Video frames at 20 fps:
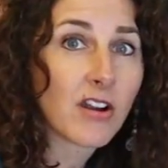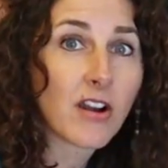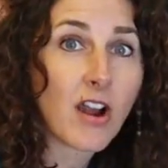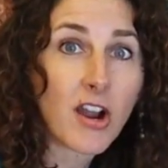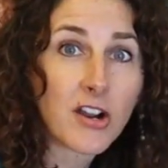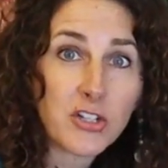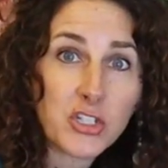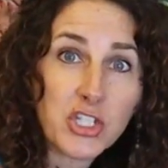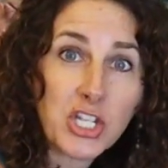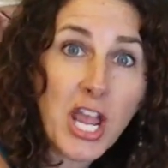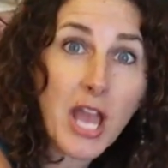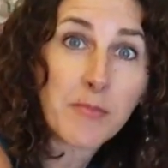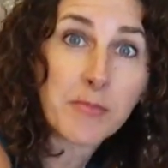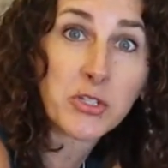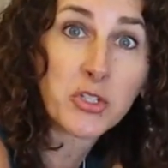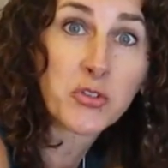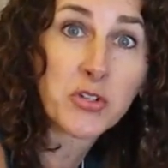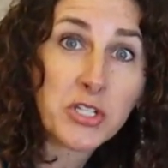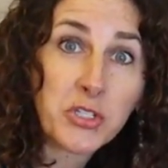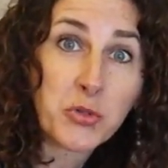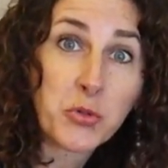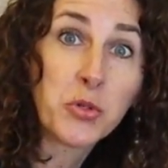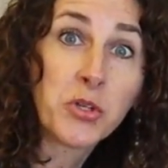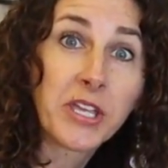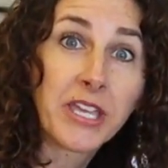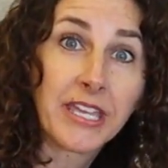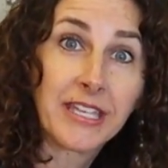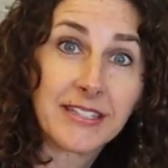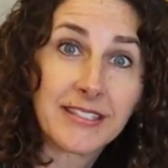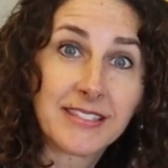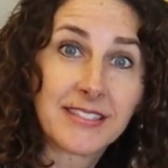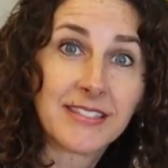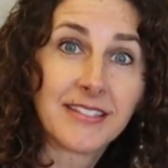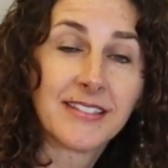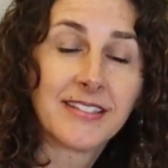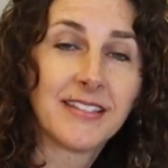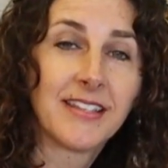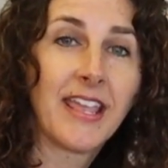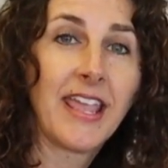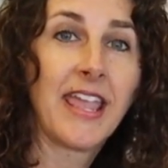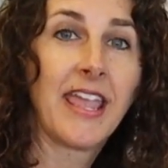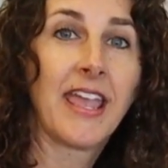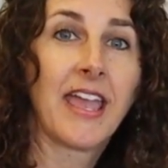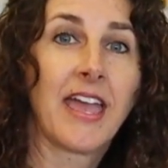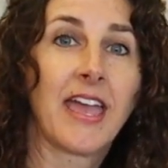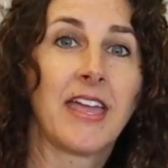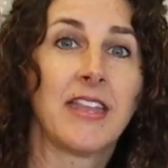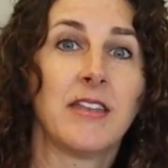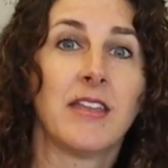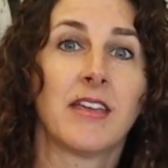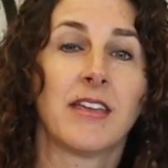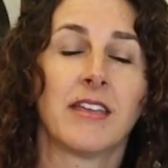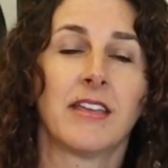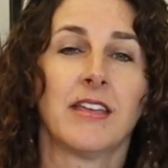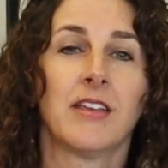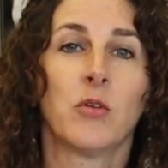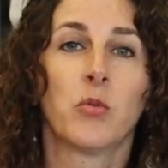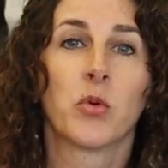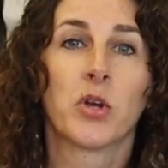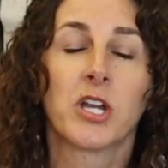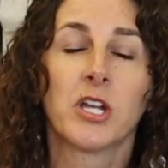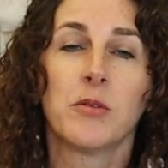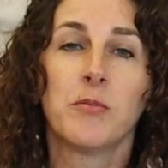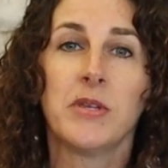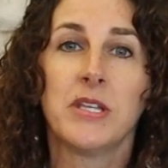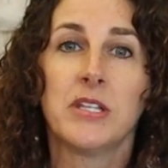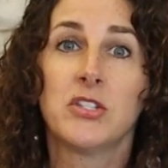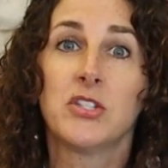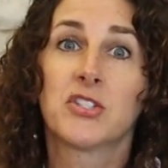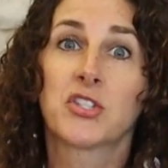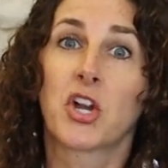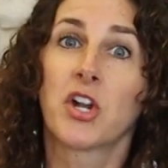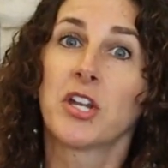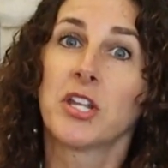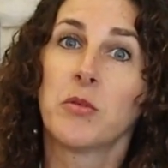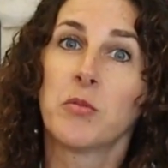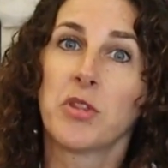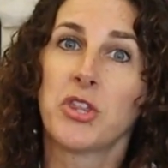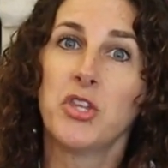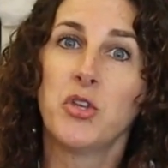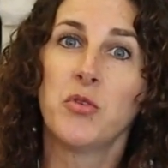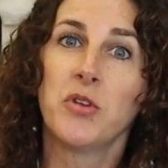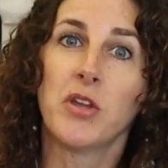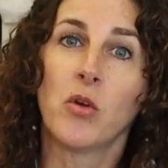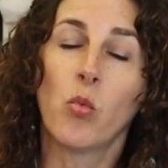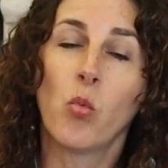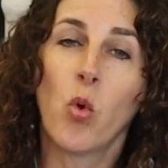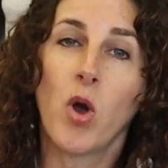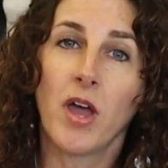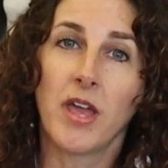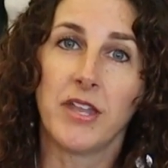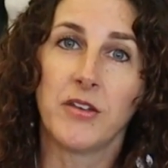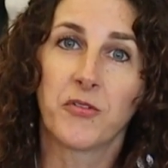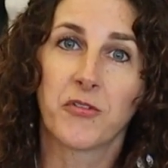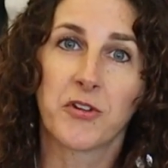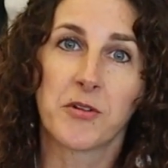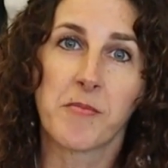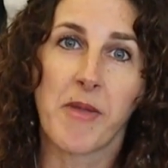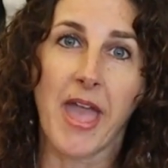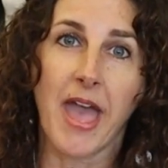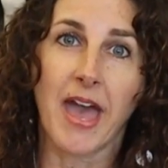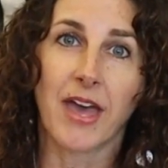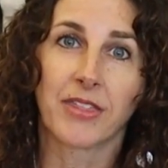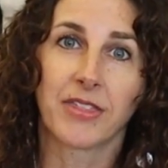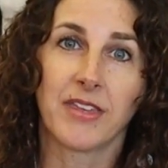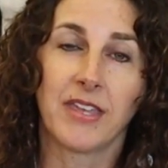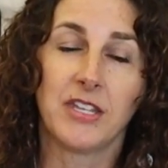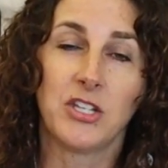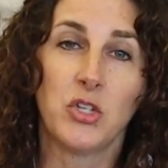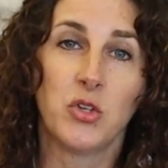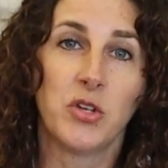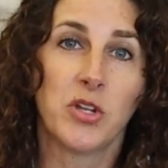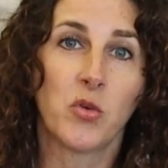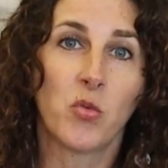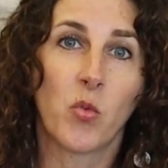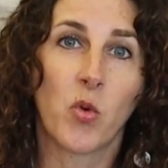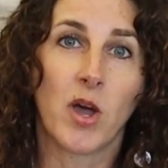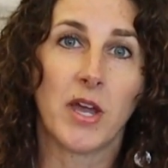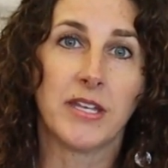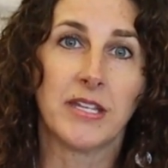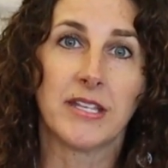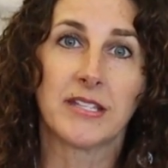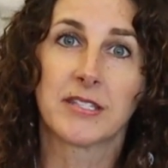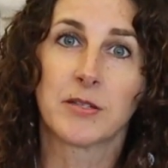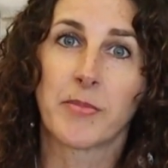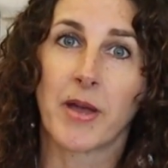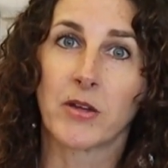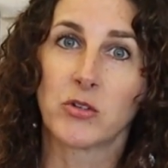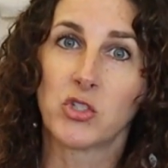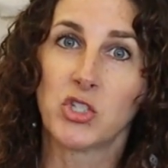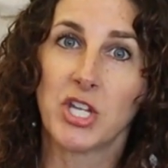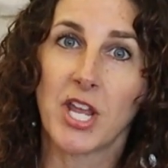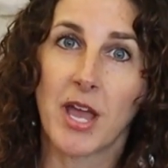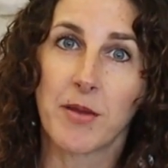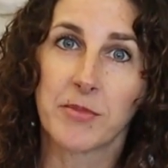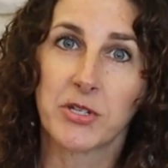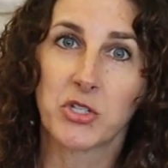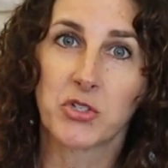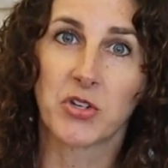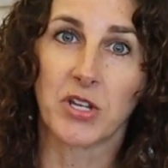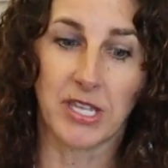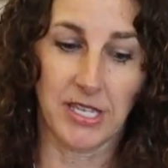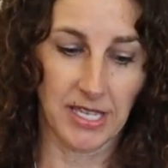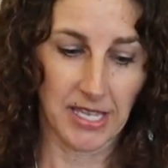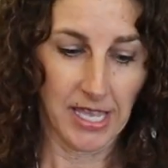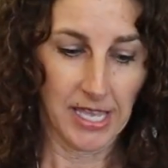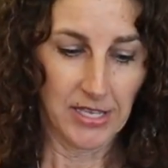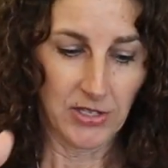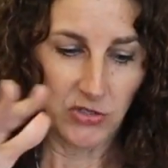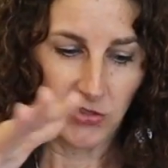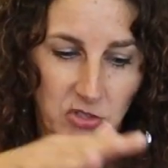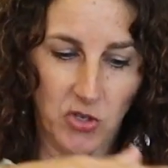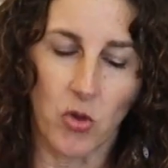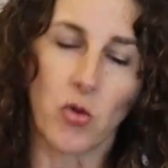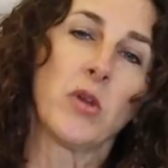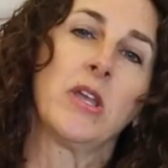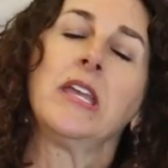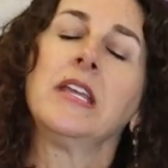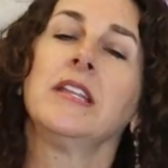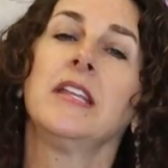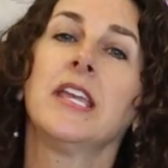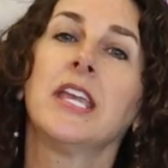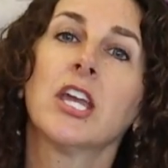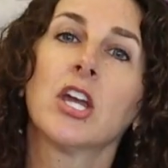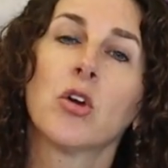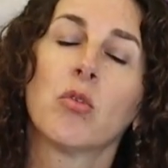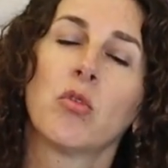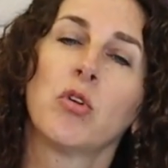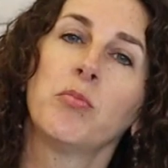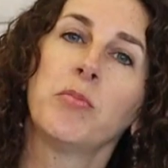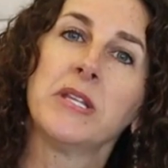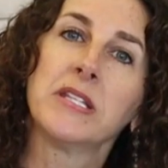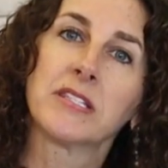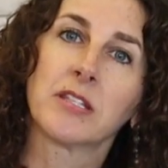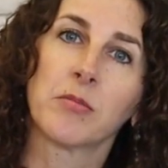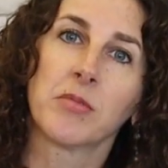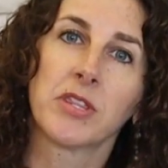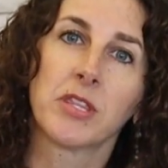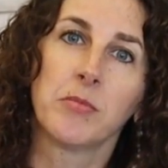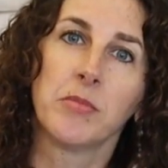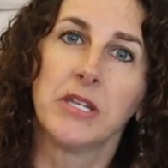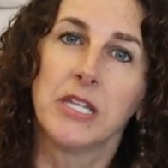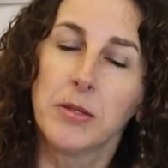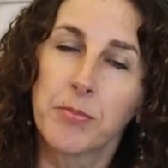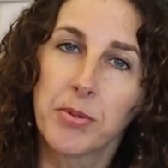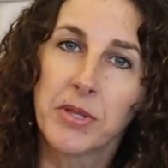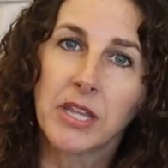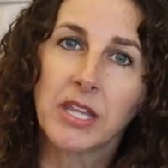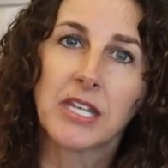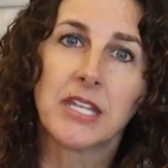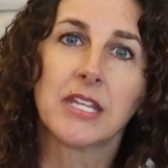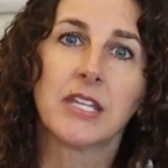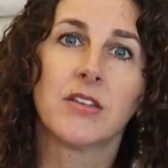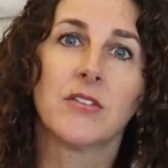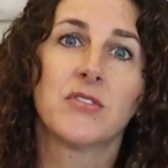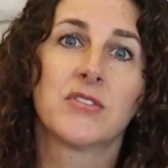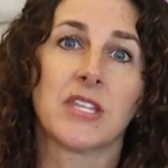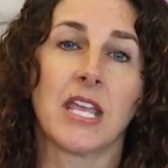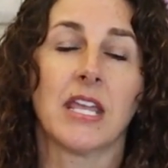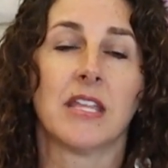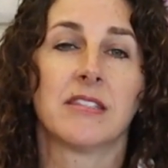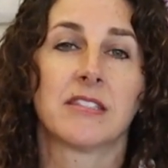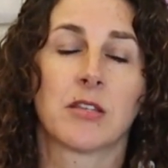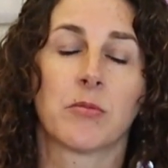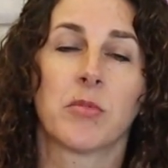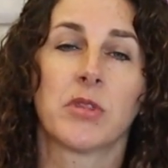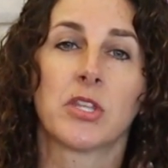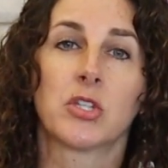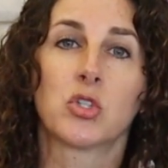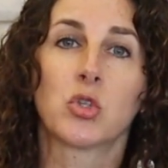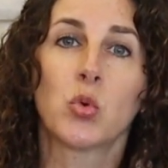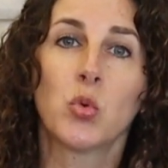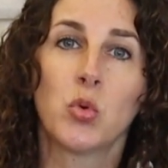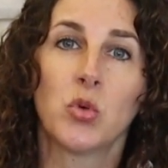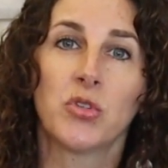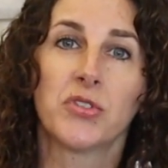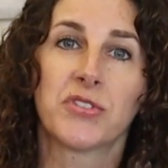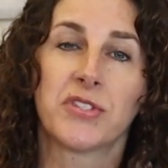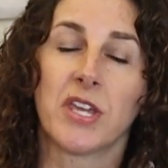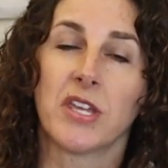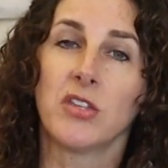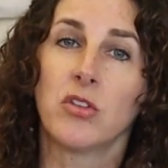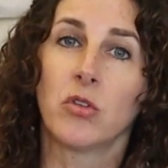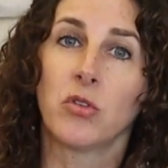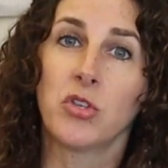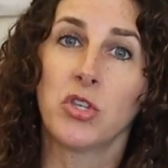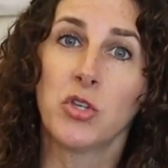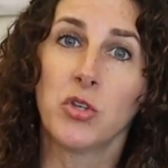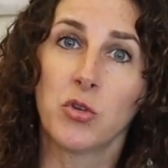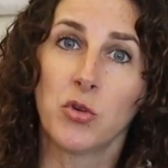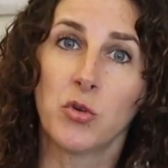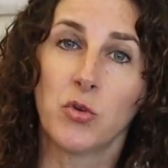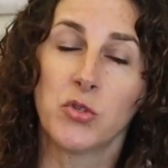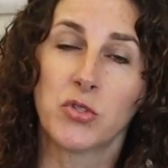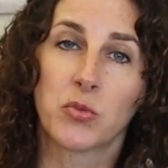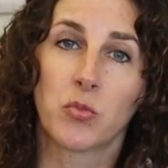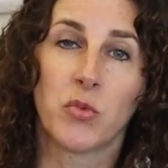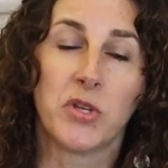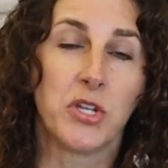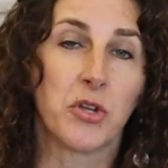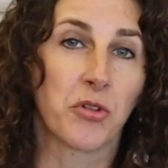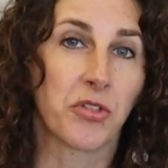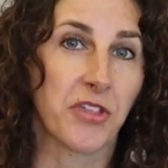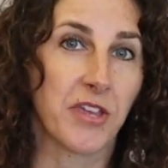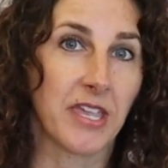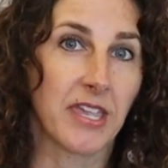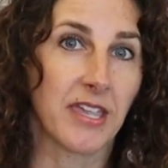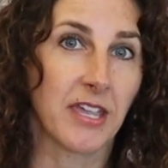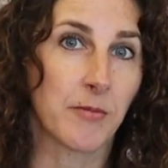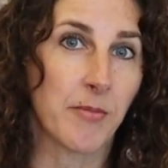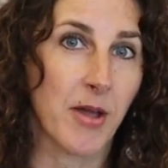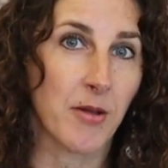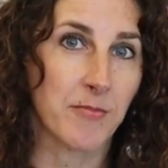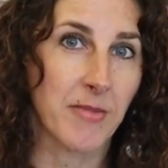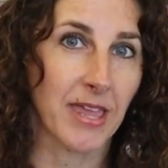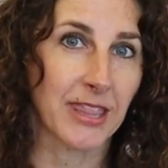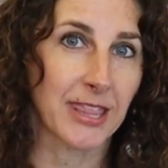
are our geometry toolkits. And we're going to be starting with Unit 1 for math, and Unit 1 is about geometry. So in here will be some of the manipulatives and some of the tools that you'll use when you're thinking about